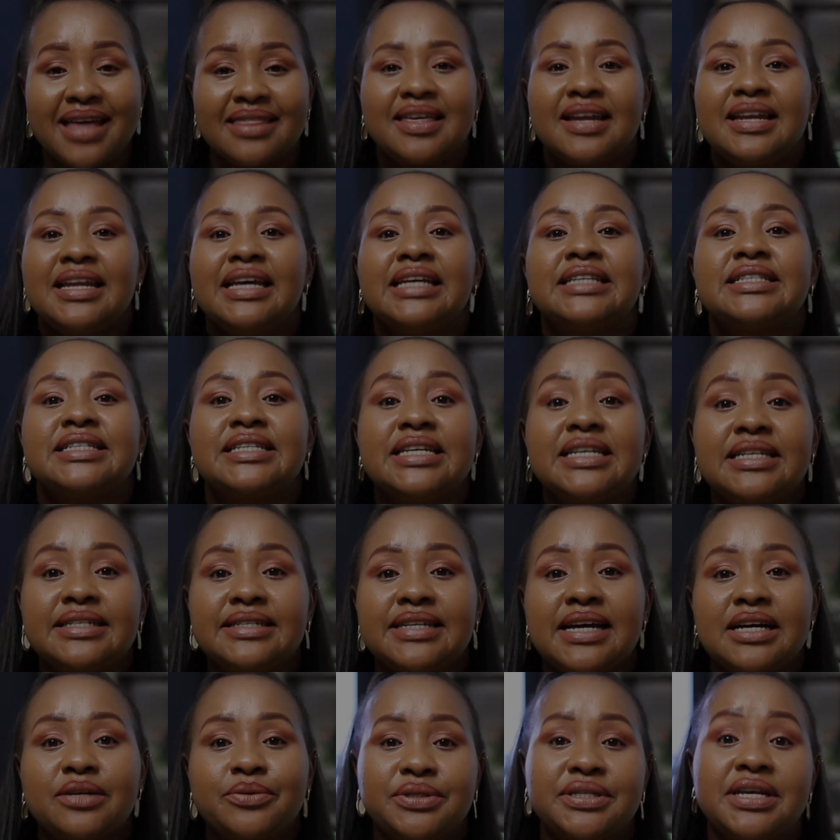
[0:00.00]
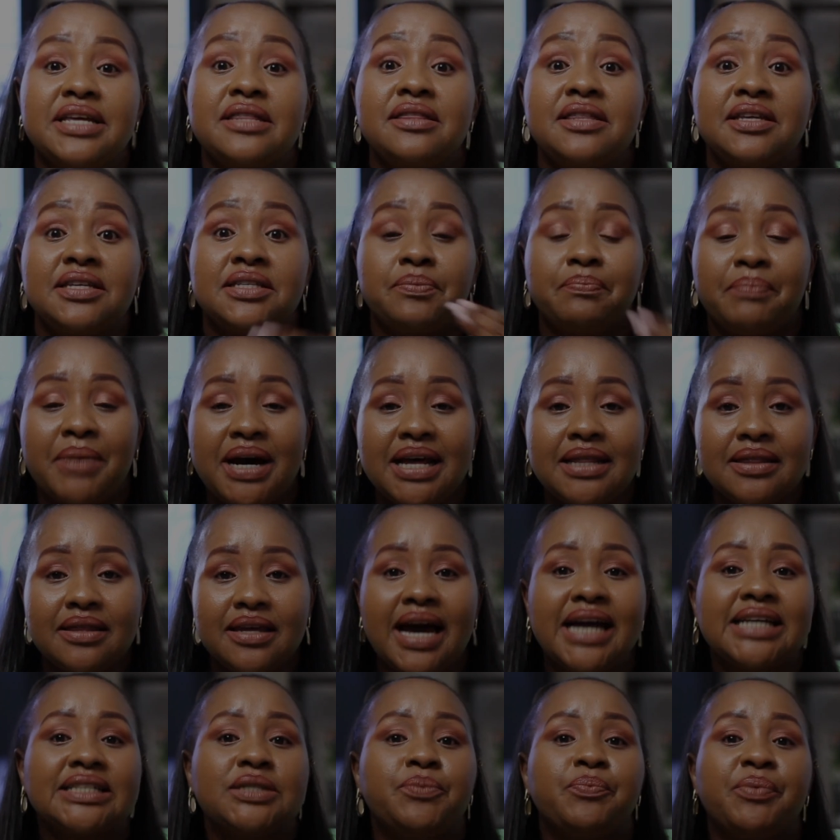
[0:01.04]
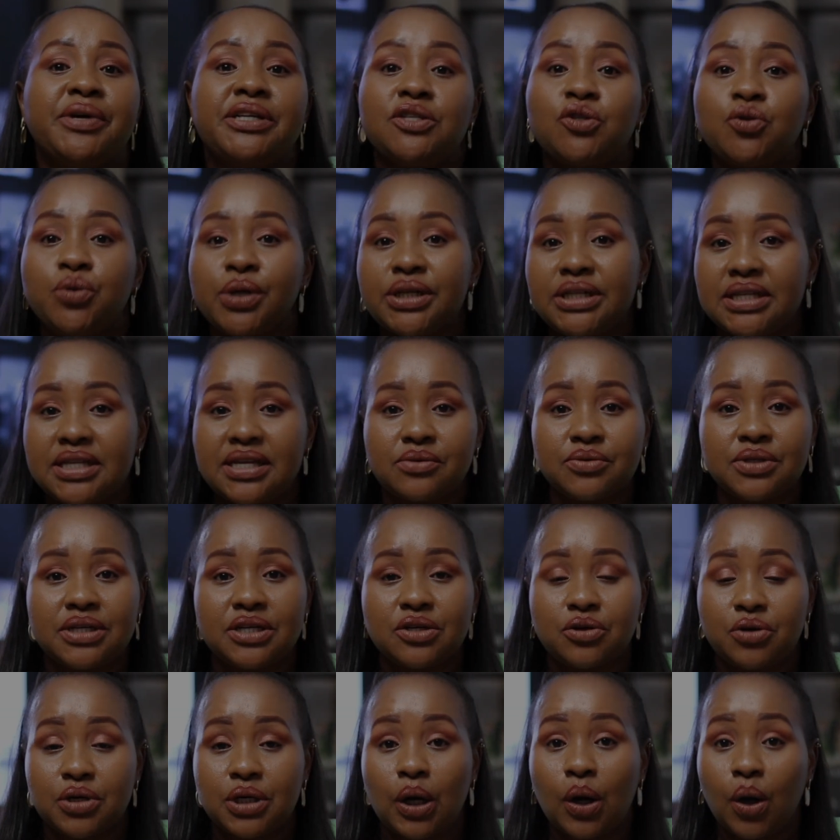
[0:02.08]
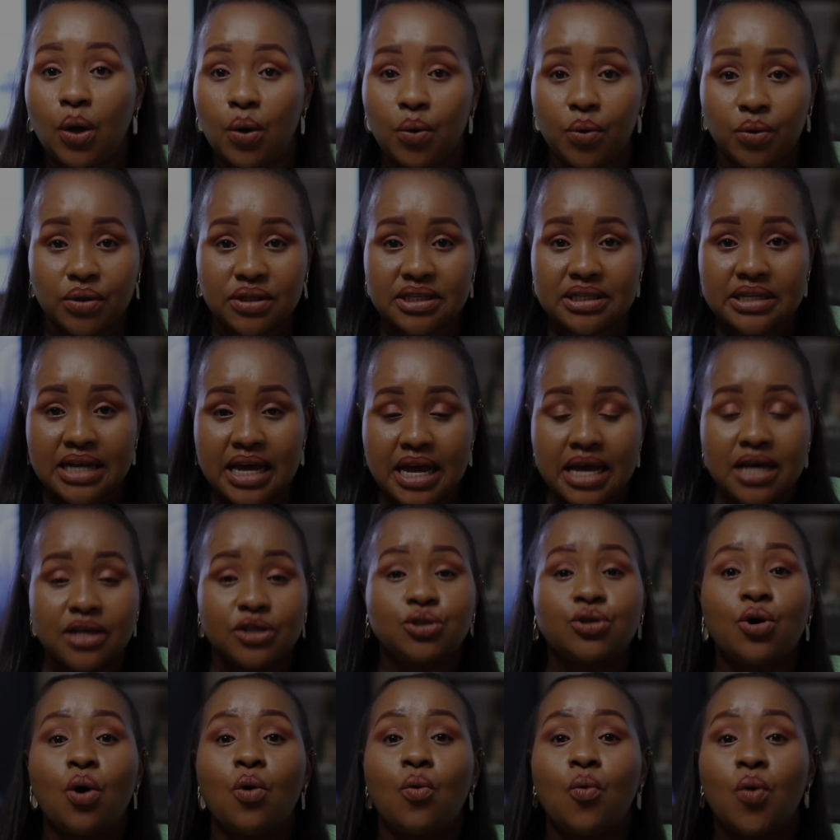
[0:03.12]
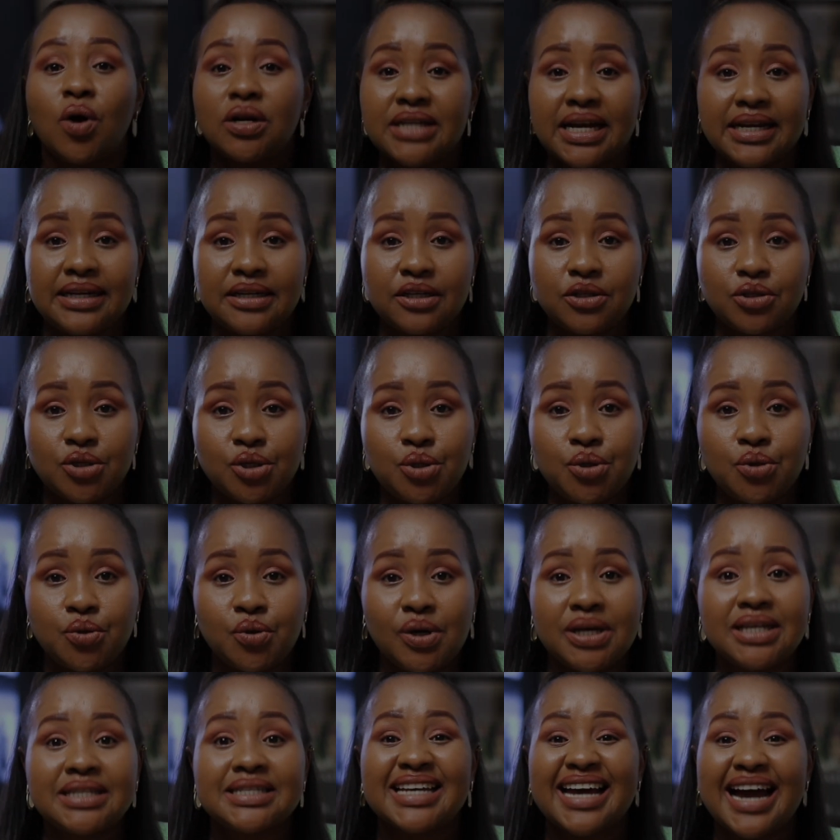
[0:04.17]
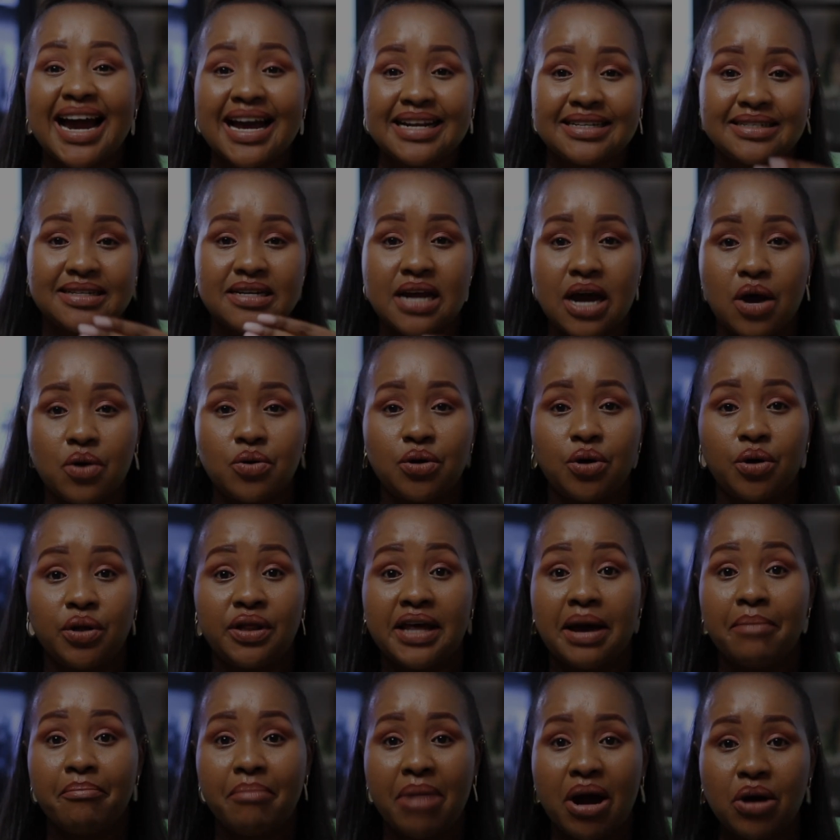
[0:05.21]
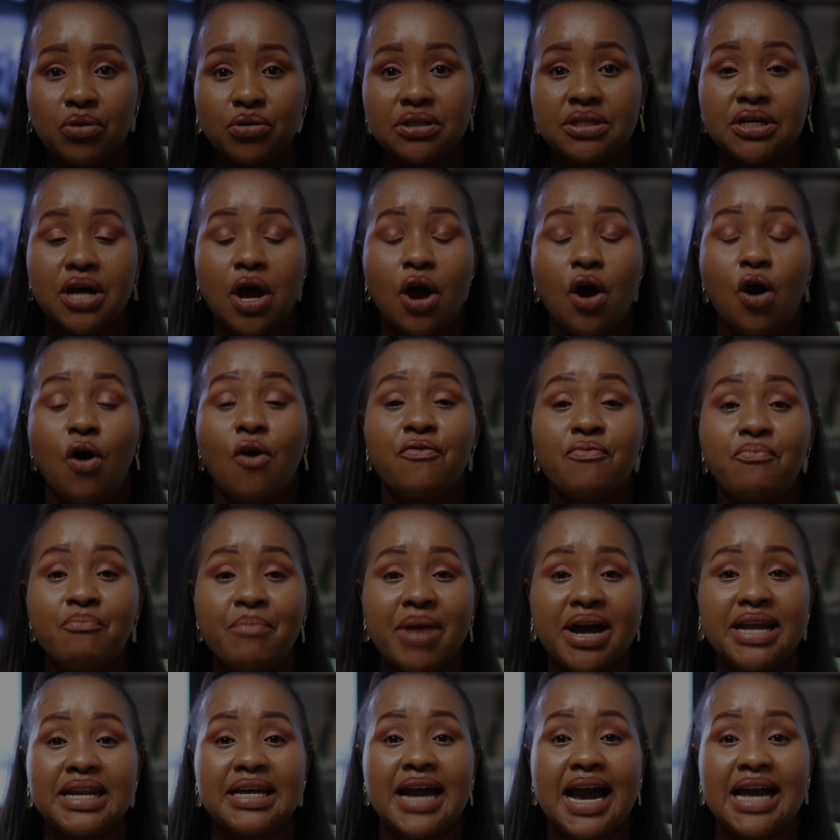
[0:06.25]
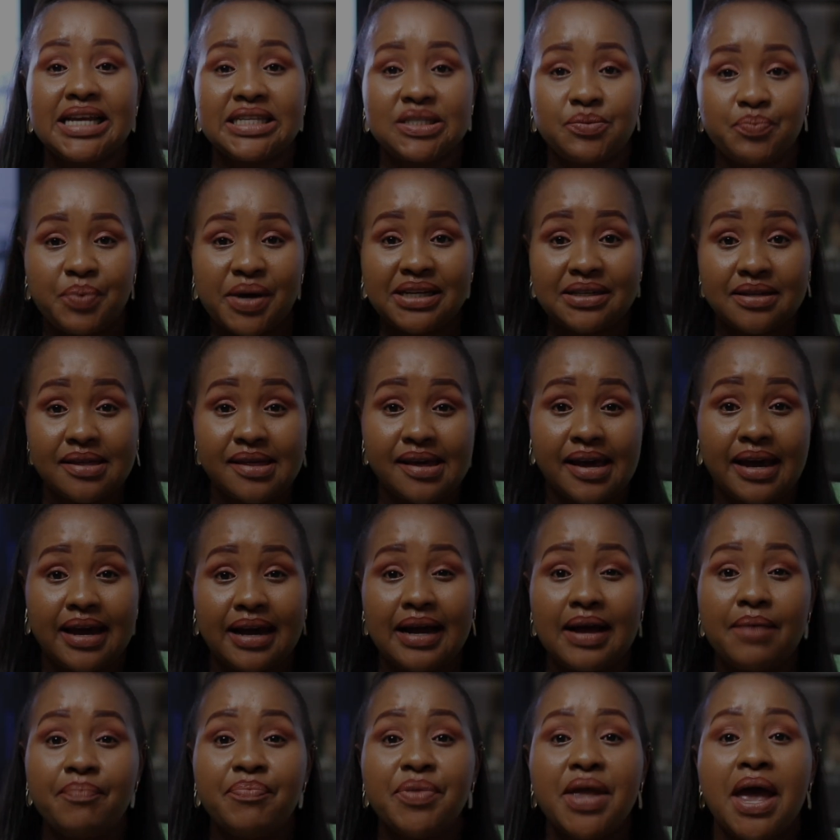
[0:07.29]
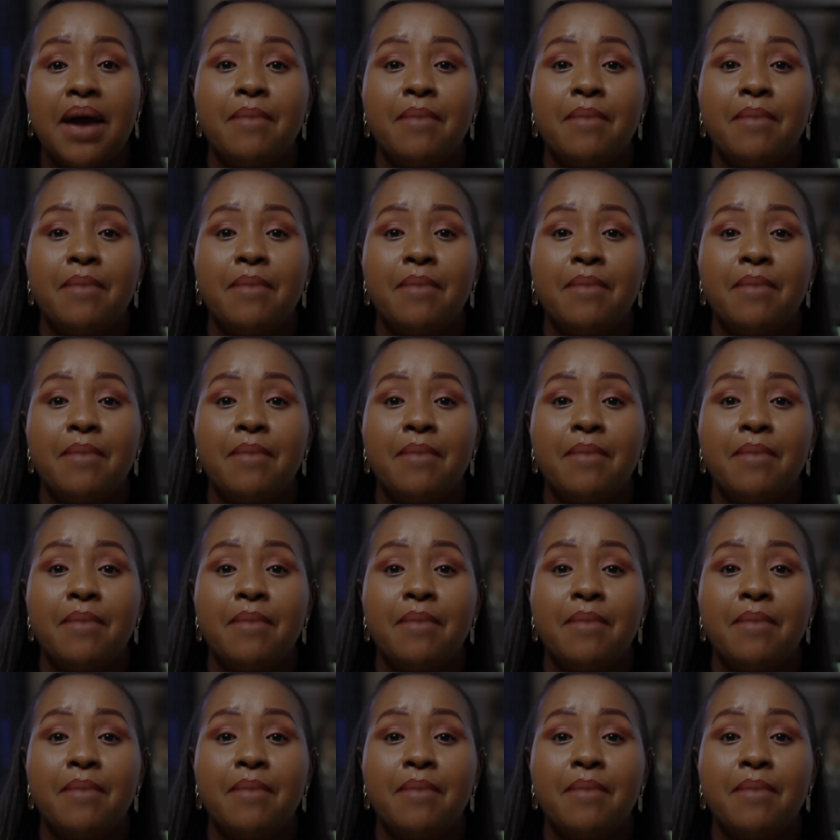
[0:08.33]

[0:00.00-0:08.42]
Then it's easier to say, this month I spent 20,000 on clothes. So what I need to do is cut down on the amount of money I spent there.